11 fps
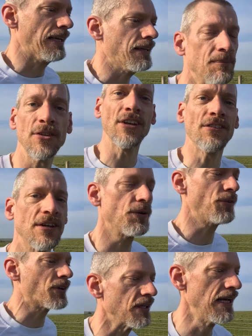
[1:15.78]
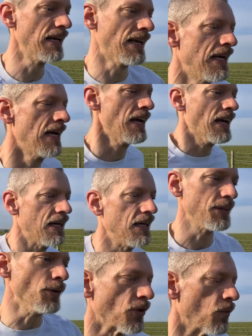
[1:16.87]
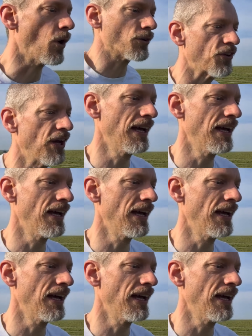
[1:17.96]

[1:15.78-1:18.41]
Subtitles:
Much easier if you can use a watch